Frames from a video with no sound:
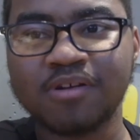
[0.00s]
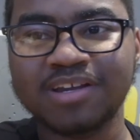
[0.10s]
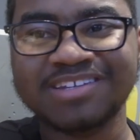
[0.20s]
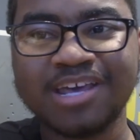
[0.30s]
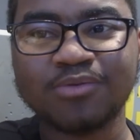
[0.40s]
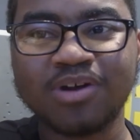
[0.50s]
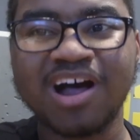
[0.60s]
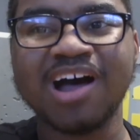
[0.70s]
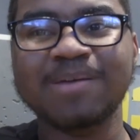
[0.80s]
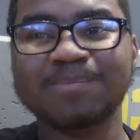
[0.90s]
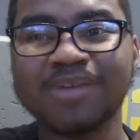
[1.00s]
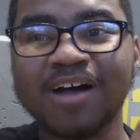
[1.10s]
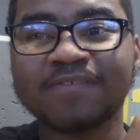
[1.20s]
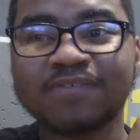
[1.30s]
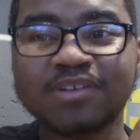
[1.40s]
on a day where I'm
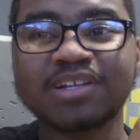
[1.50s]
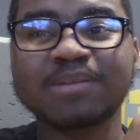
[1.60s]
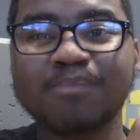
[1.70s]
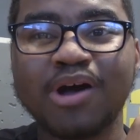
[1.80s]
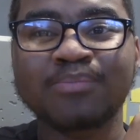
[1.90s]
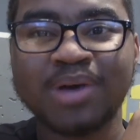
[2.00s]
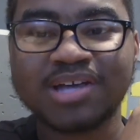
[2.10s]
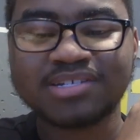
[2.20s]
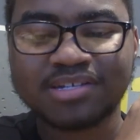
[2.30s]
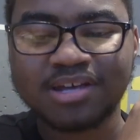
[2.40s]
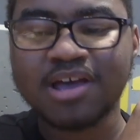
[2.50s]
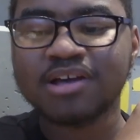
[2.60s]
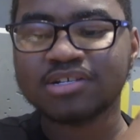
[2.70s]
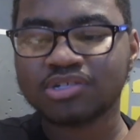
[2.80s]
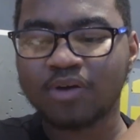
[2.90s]
not feeling my best.
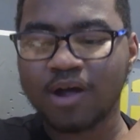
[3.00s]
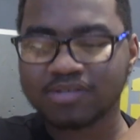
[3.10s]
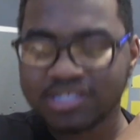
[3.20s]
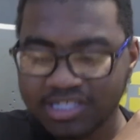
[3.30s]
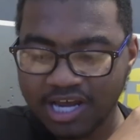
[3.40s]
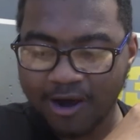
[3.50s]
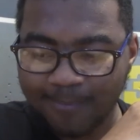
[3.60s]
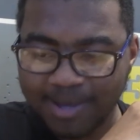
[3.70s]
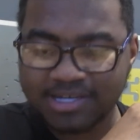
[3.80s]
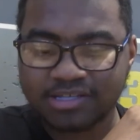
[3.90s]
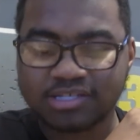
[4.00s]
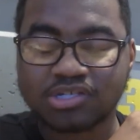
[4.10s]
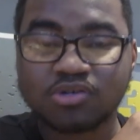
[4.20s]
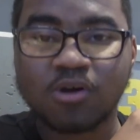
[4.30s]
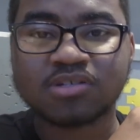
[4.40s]
So I'll see how many of these
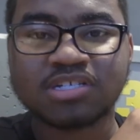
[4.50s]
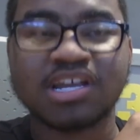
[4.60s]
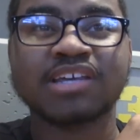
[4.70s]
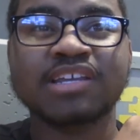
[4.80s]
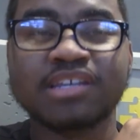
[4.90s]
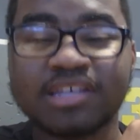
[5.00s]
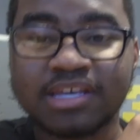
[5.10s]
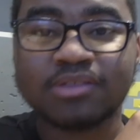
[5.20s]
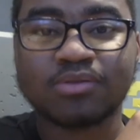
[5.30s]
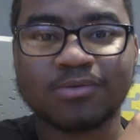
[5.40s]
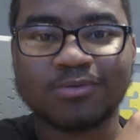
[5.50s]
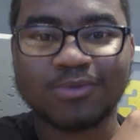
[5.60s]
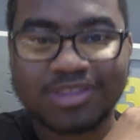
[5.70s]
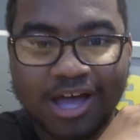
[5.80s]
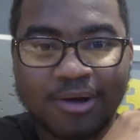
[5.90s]
sauces I can get through
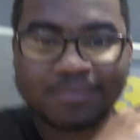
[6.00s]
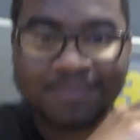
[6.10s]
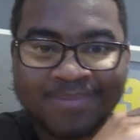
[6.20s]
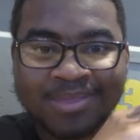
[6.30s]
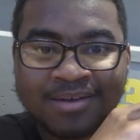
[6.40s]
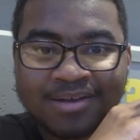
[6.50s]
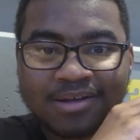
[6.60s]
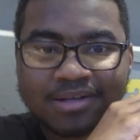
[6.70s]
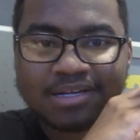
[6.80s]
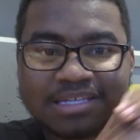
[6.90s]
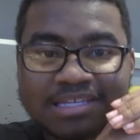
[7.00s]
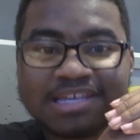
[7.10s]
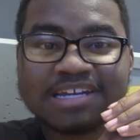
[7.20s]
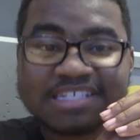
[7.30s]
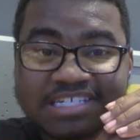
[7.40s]
without
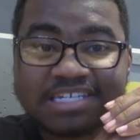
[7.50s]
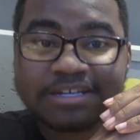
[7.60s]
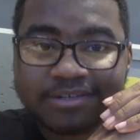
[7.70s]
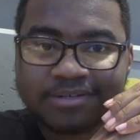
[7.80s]
getting sick.